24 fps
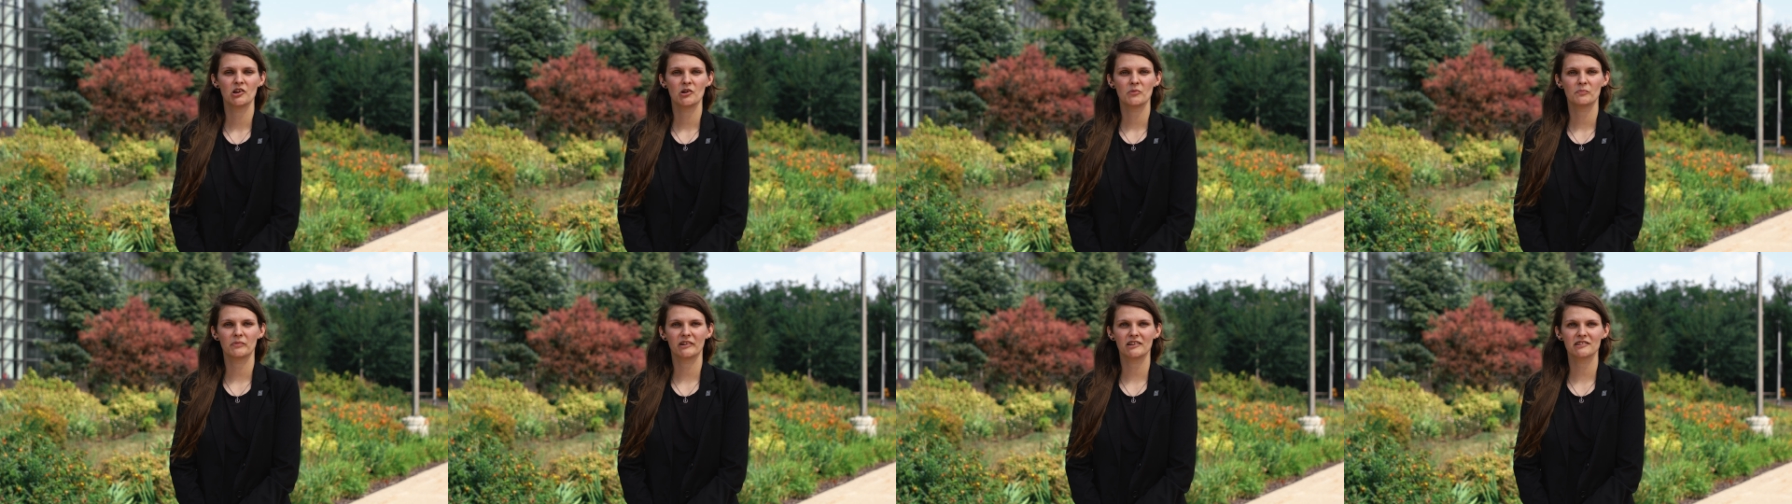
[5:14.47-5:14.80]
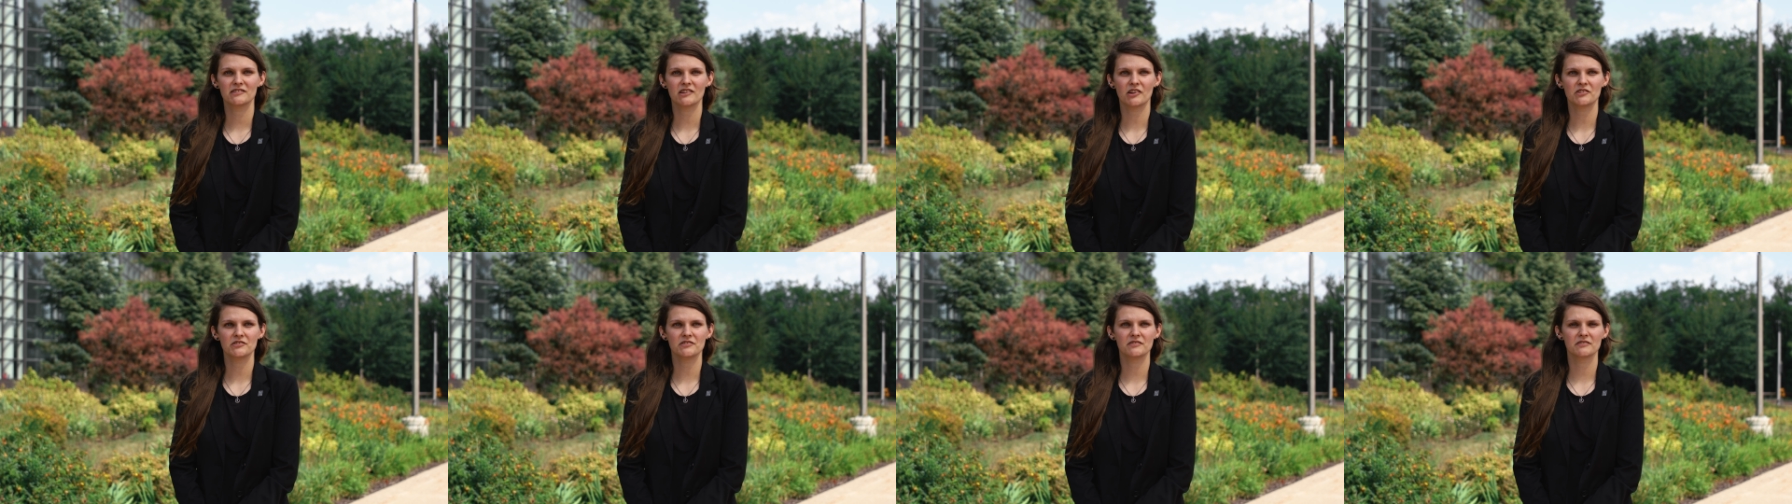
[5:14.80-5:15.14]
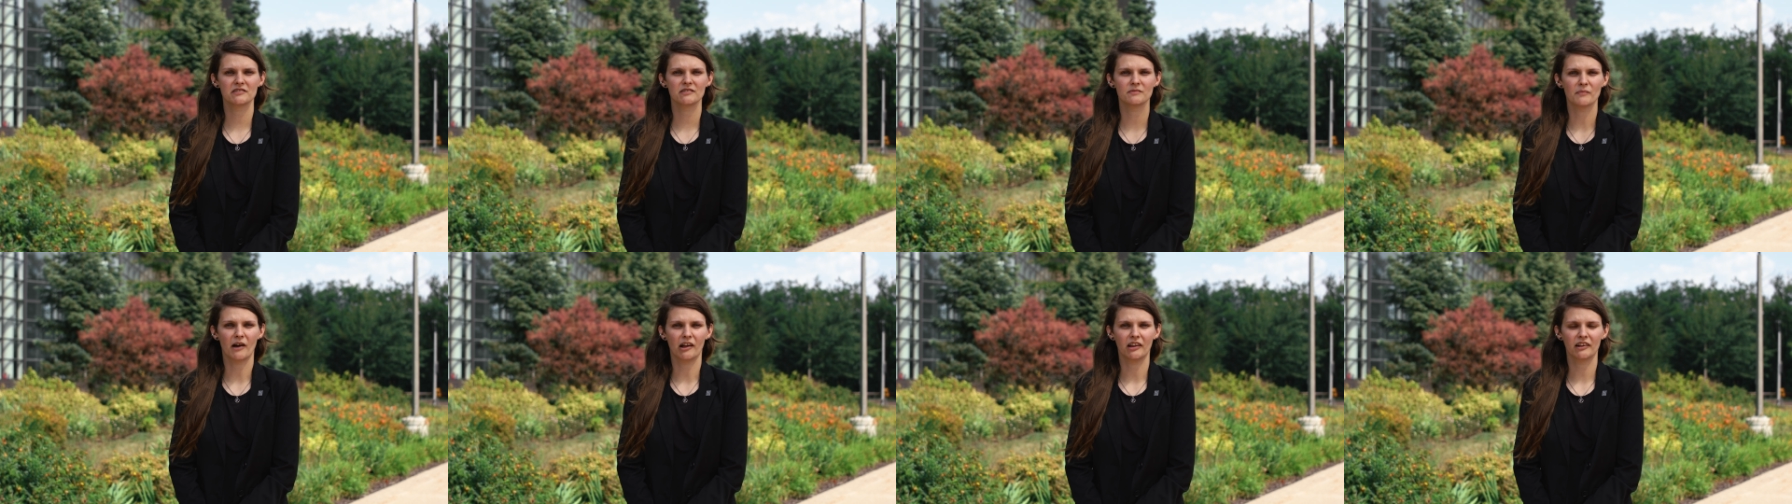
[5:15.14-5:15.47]
but it's also
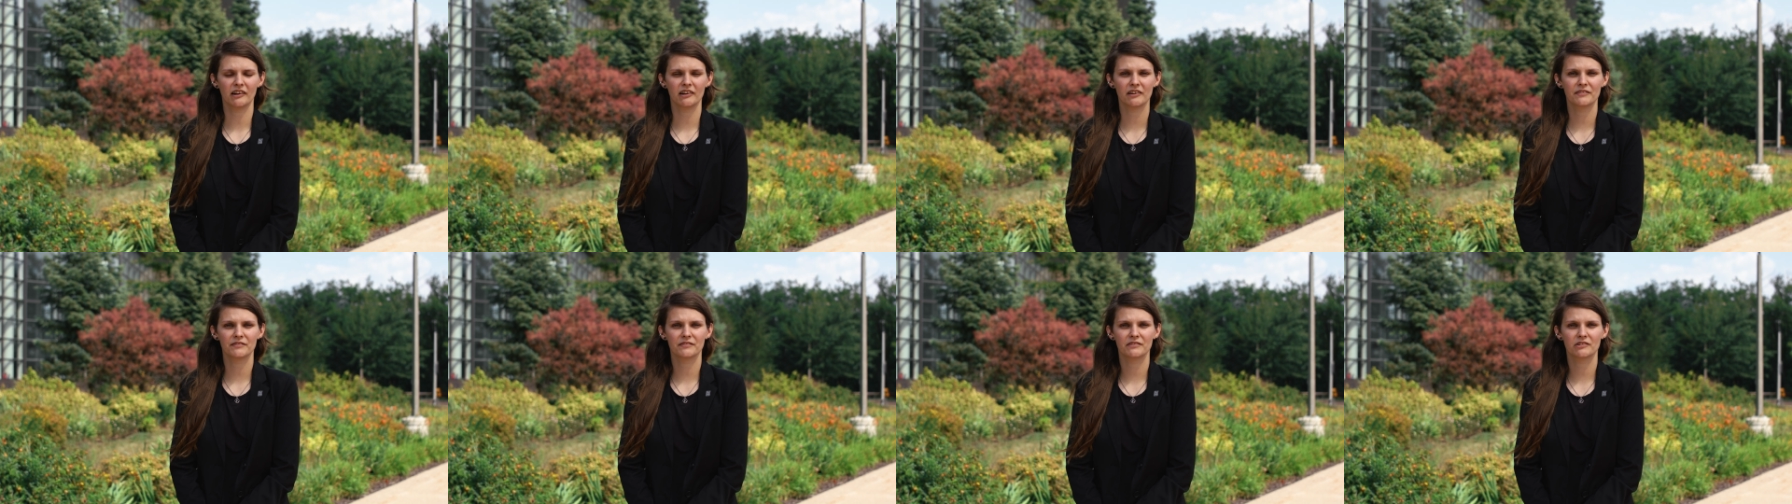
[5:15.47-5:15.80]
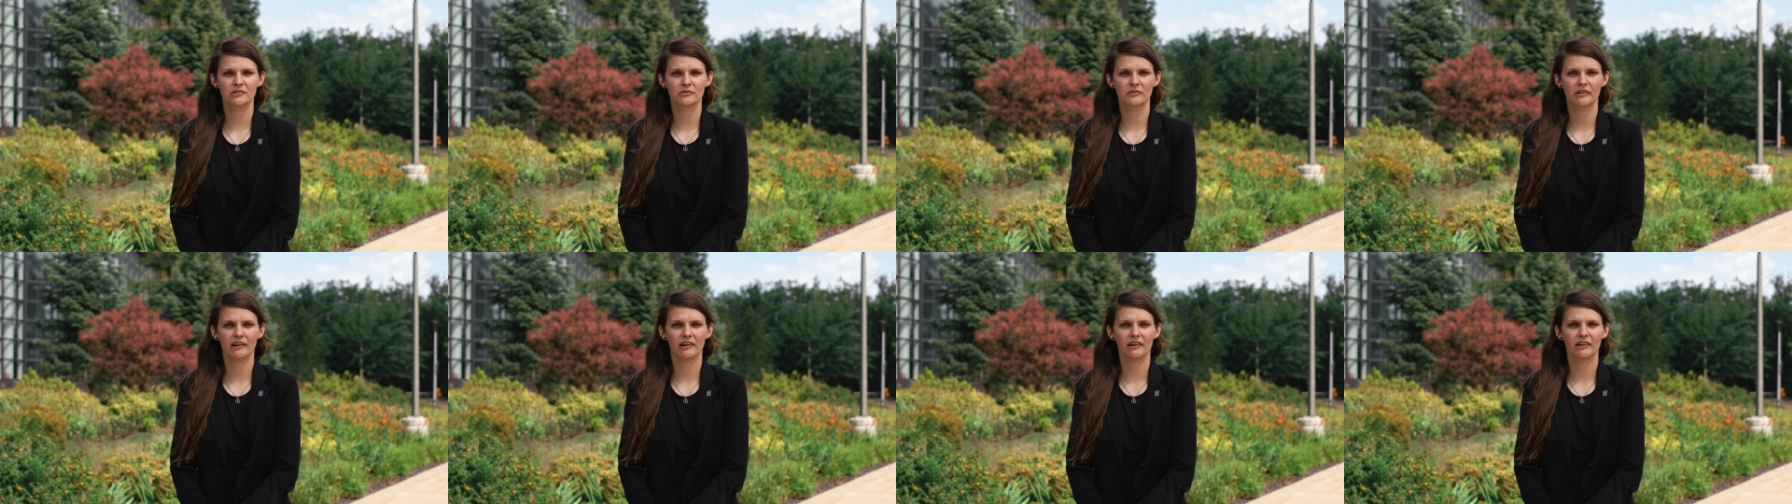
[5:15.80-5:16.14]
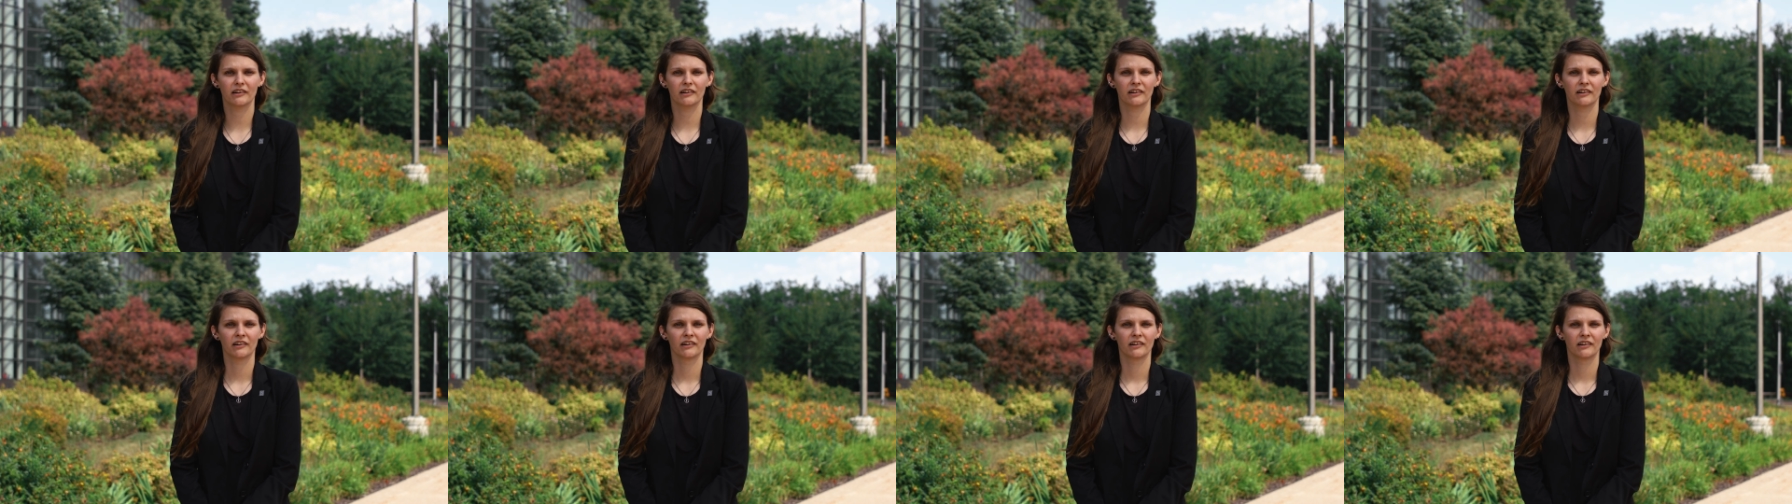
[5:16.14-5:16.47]
small enough to
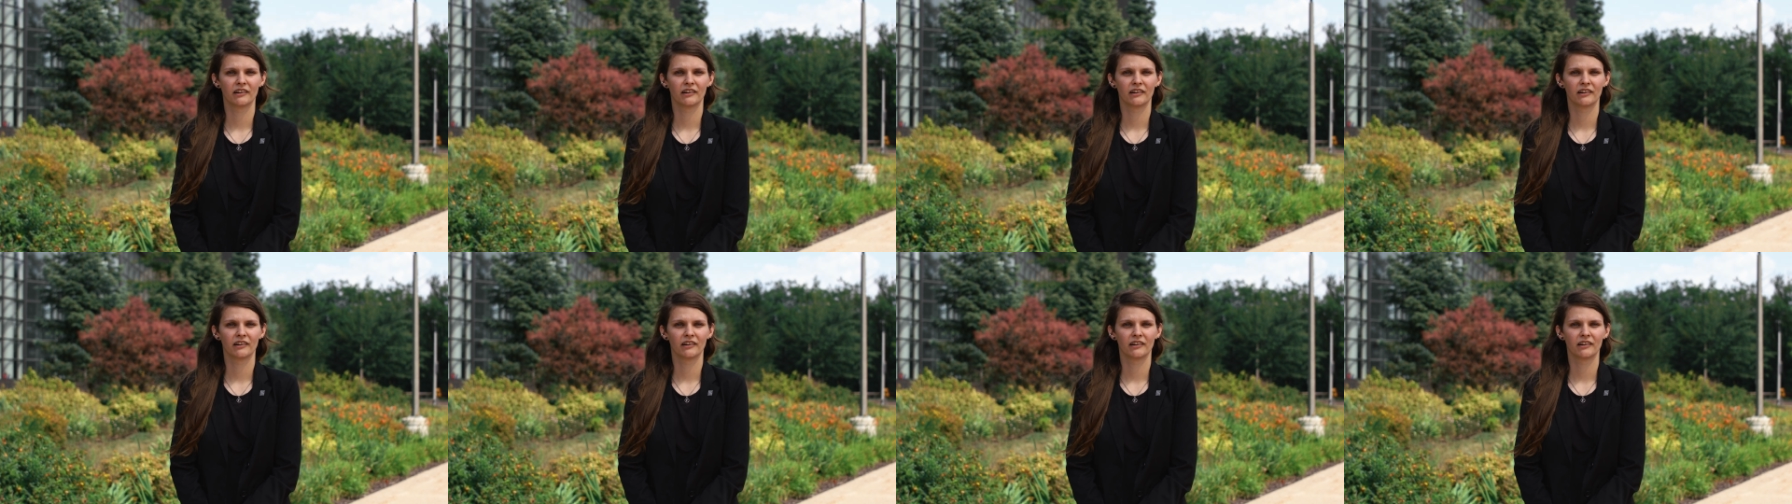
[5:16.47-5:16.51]
where